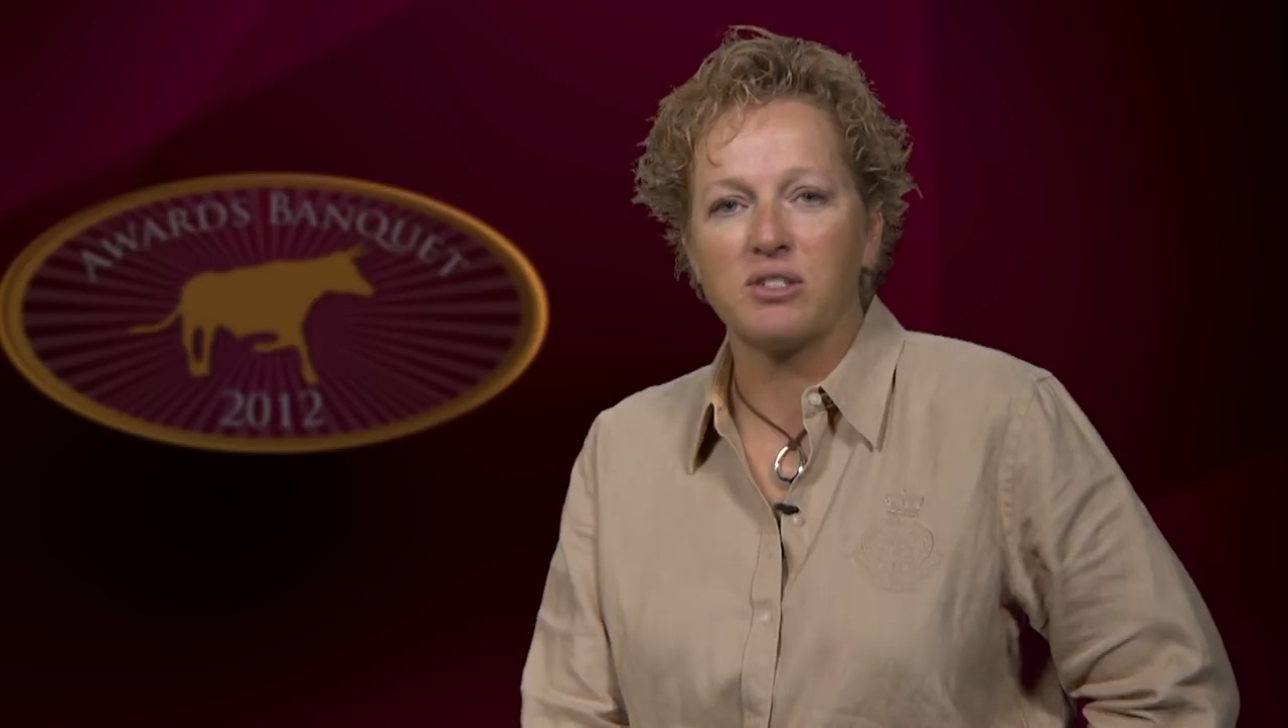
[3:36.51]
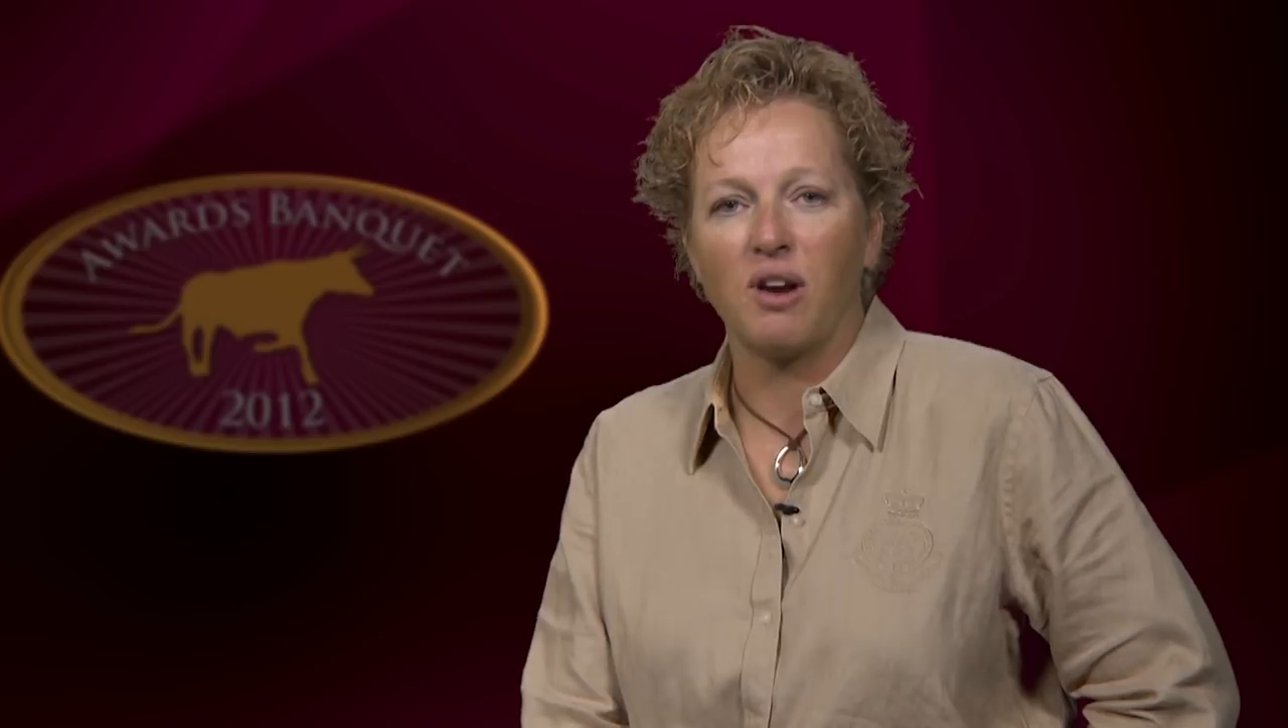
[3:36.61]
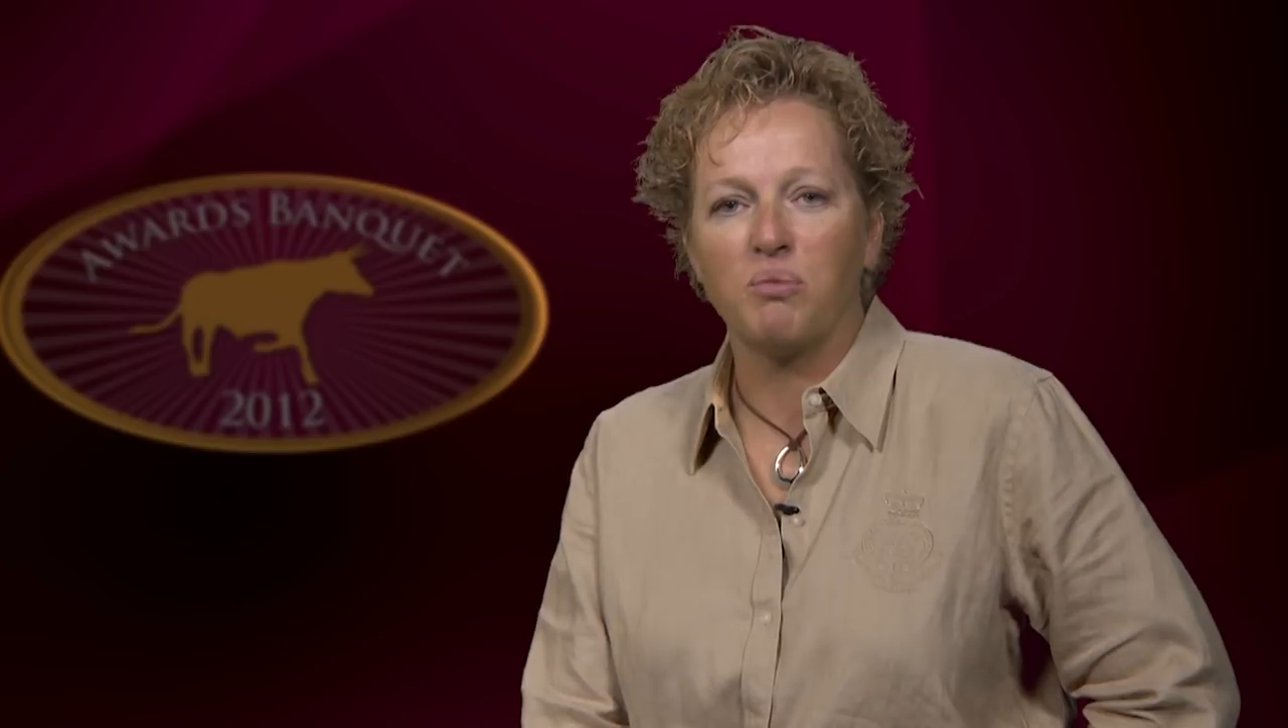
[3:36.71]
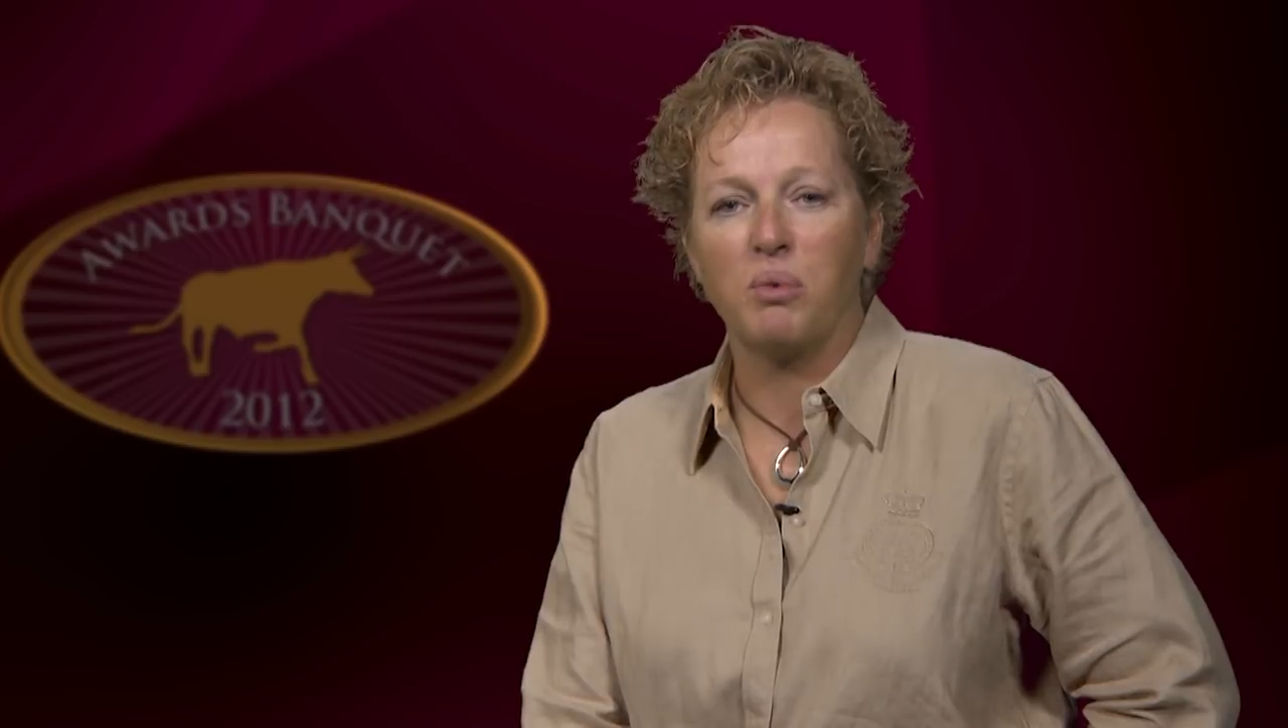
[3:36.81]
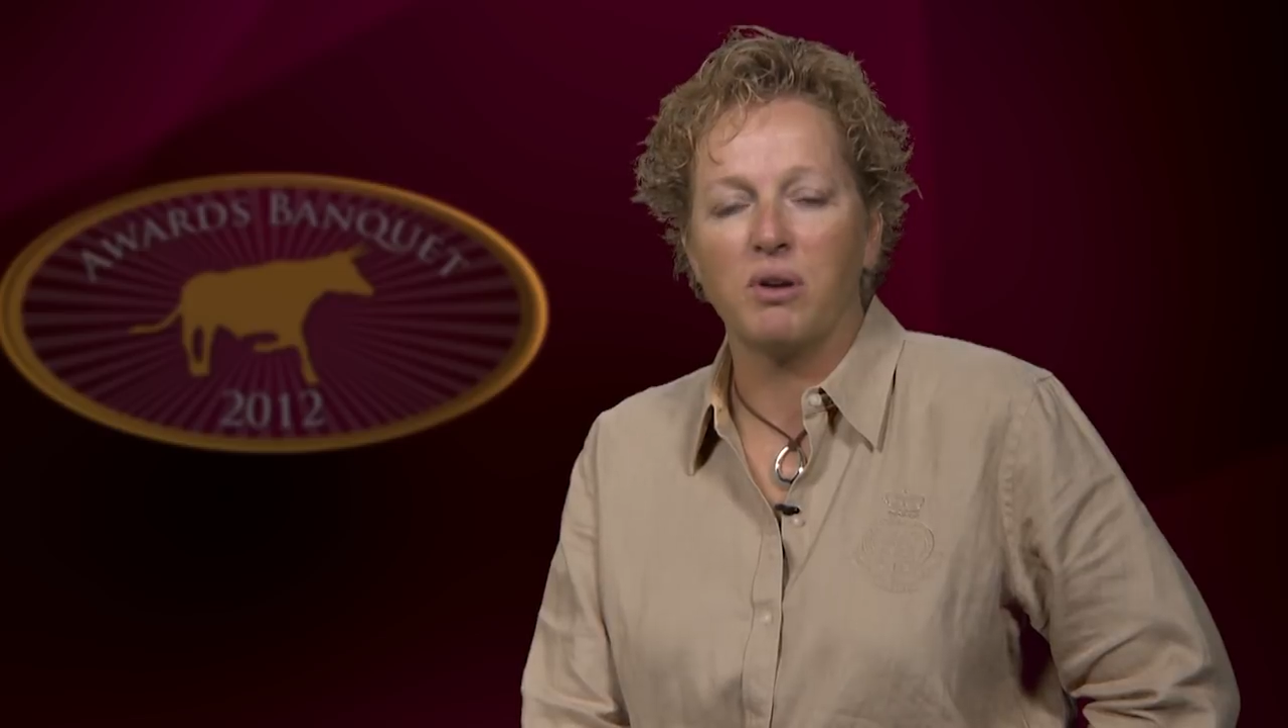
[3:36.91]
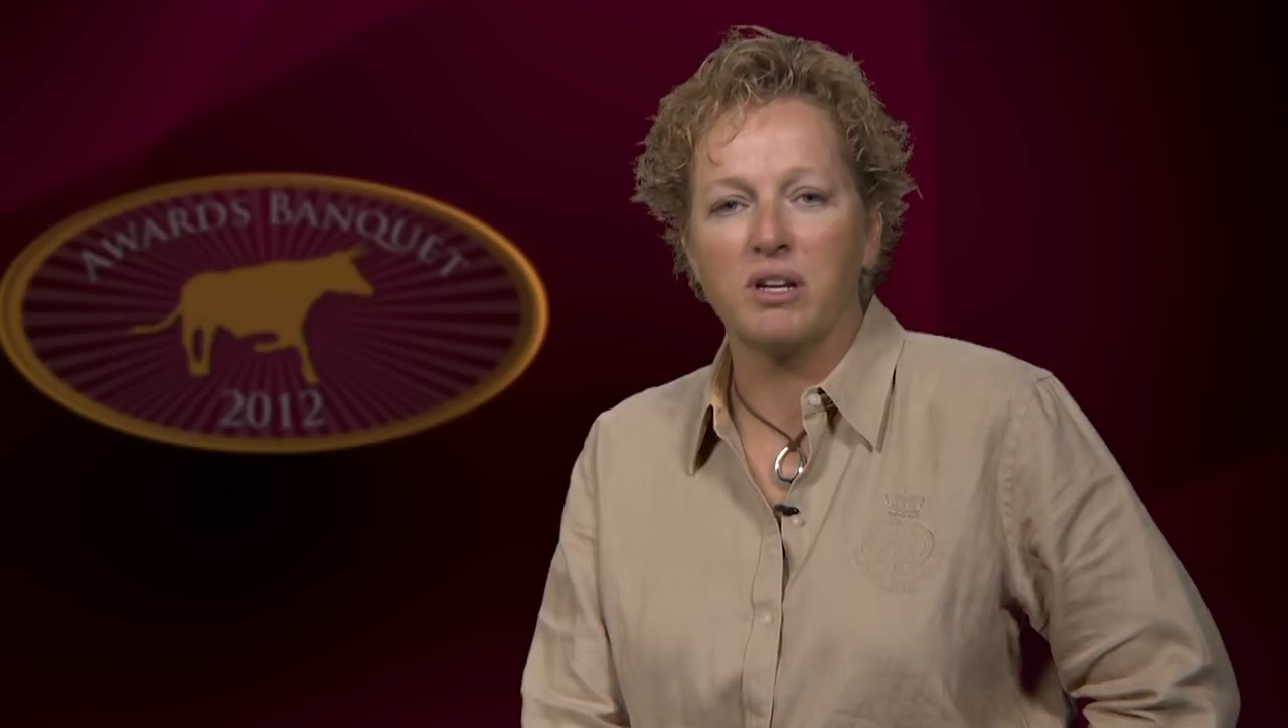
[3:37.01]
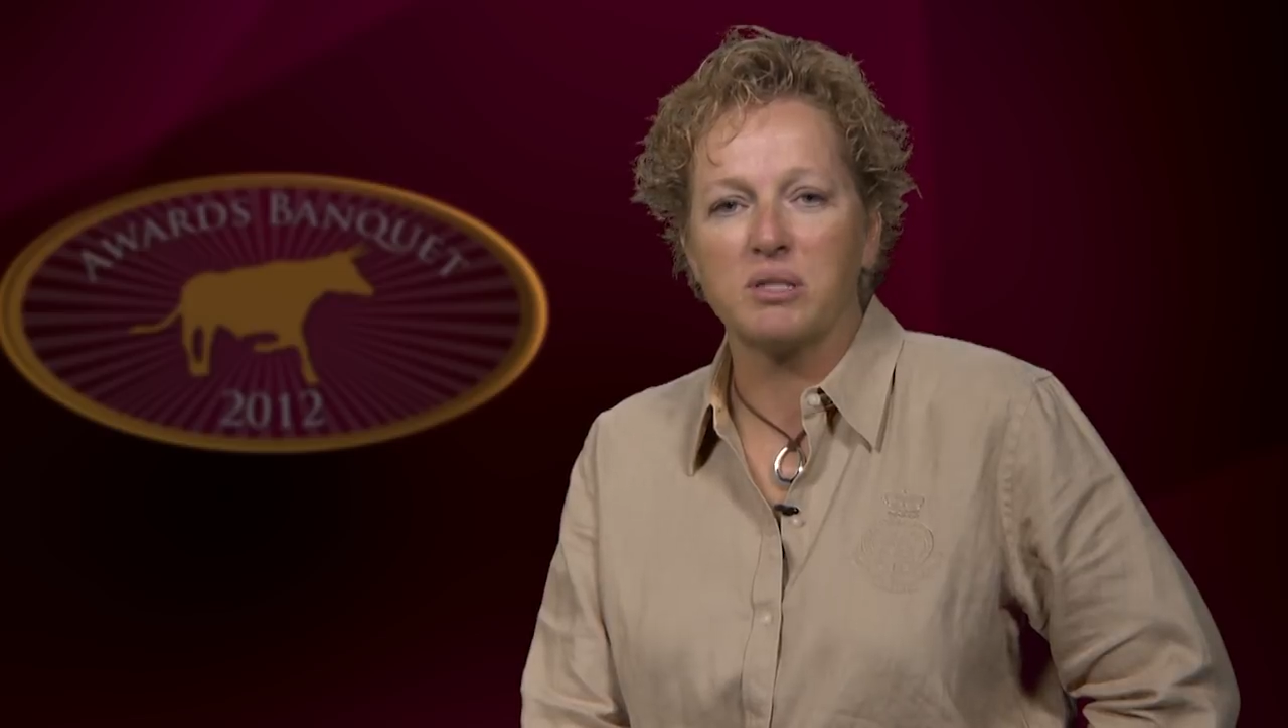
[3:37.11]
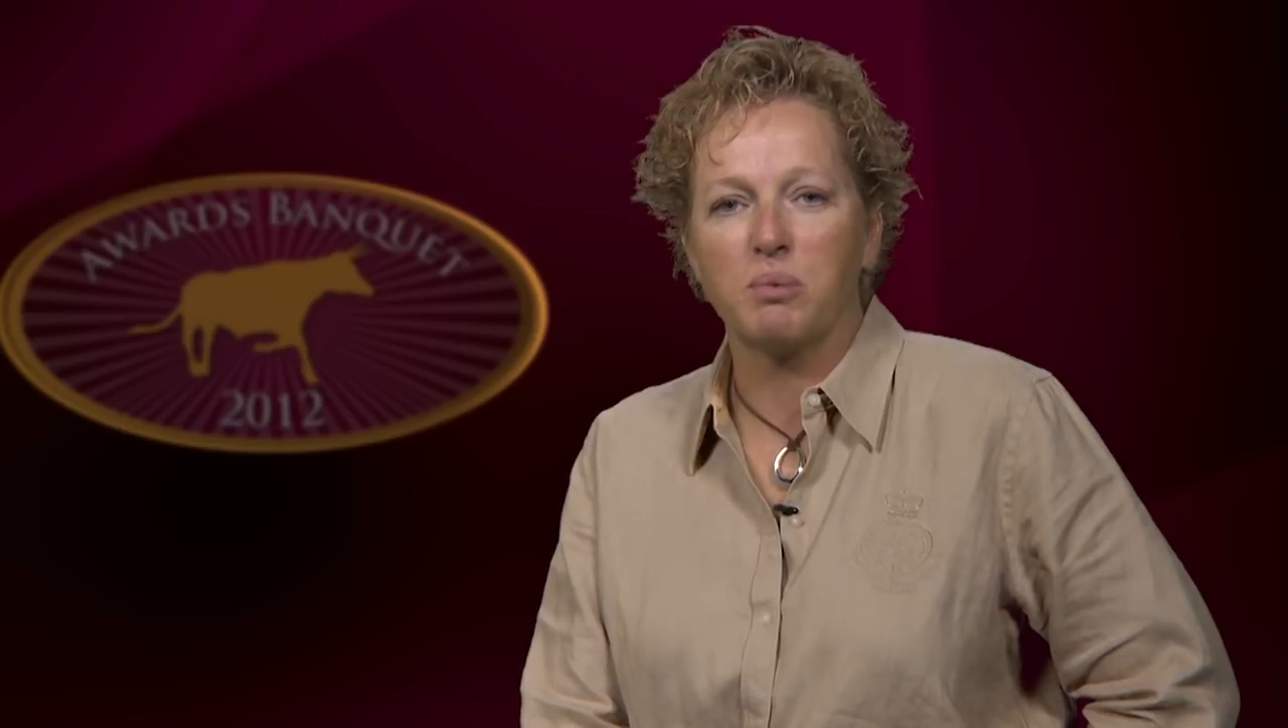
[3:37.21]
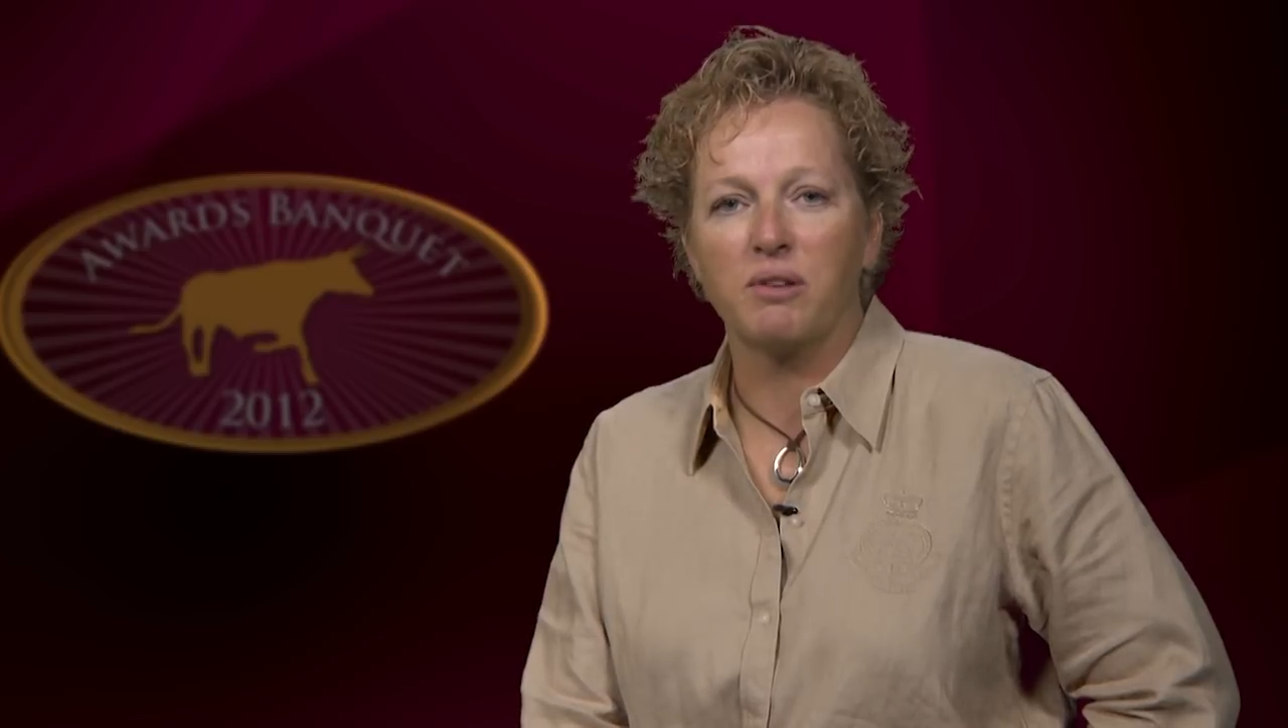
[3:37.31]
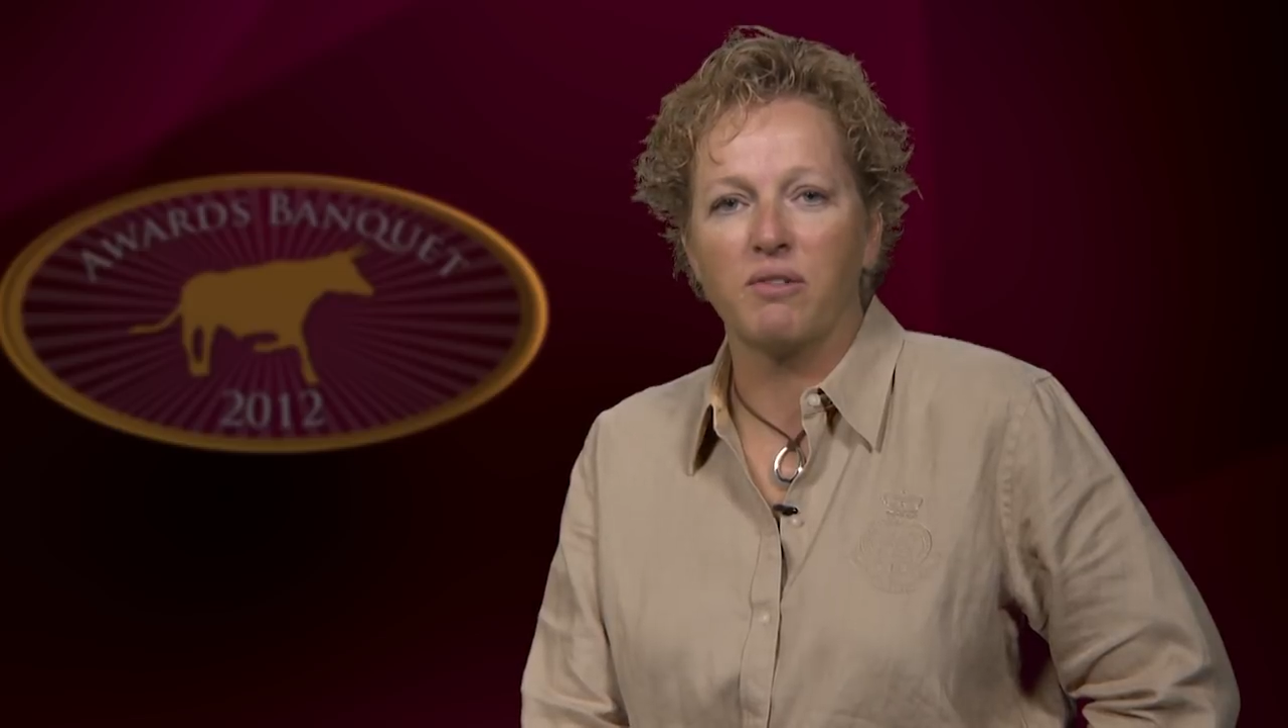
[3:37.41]
softball
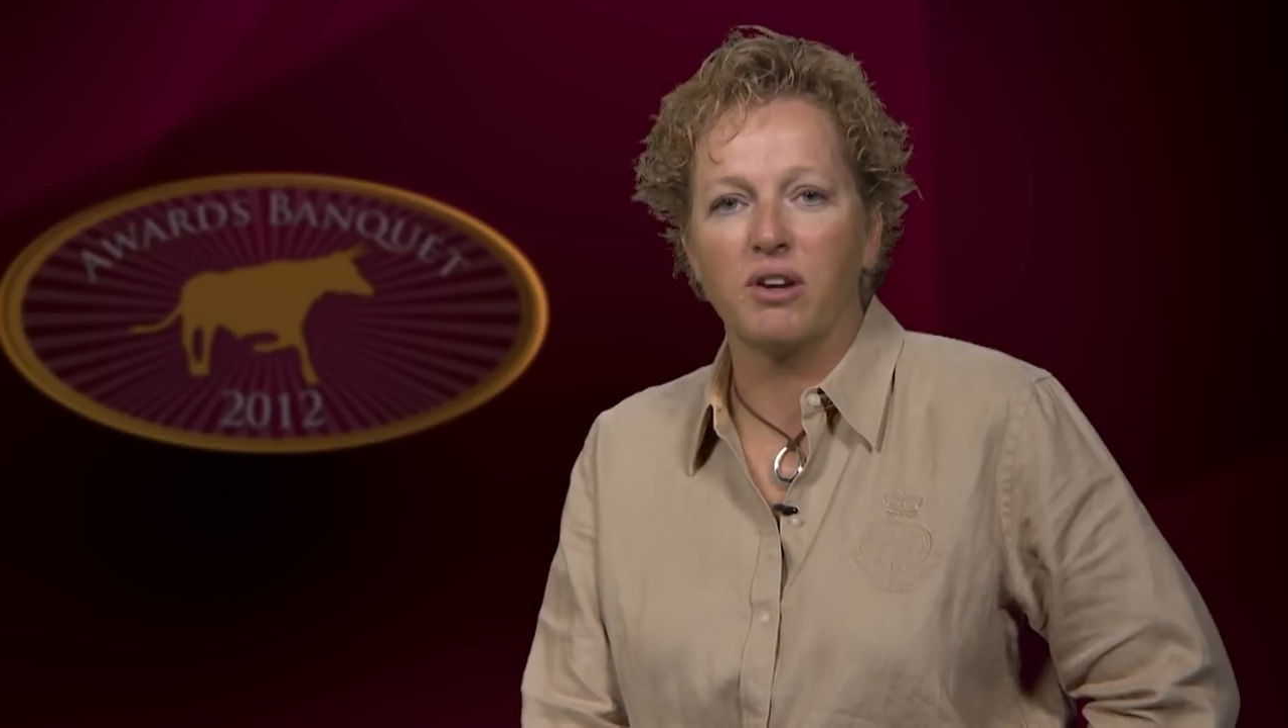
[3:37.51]
has been